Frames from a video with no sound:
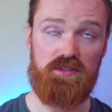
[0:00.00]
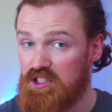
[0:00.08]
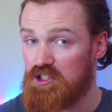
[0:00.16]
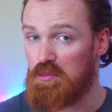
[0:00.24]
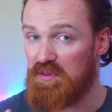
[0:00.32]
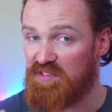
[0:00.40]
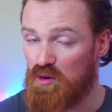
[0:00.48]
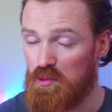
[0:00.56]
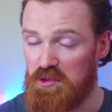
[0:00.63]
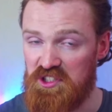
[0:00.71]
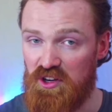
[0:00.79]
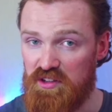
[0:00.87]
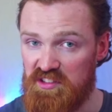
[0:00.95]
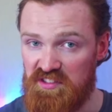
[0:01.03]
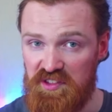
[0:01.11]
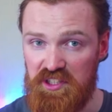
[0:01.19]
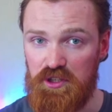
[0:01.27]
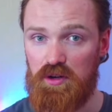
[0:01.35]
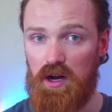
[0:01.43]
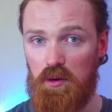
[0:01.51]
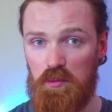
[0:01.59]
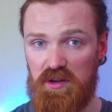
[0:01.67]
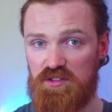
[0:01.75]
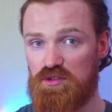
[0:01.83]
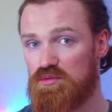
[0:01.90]
So before we start this video, I
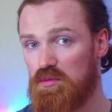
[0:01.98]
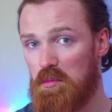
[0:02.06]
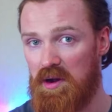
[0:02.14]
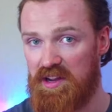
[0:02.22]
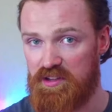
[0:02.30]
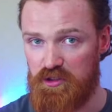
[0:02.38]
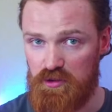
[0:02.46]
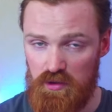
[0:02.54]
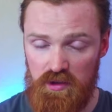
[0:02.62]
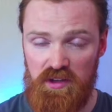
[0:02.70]
want to remind you